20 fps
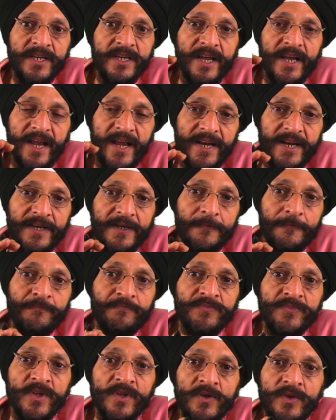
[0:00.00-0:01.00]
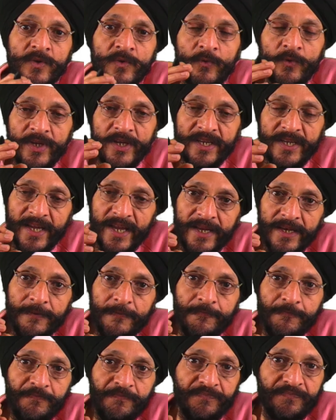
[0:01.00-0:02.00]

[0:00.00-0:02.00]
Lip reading: and we can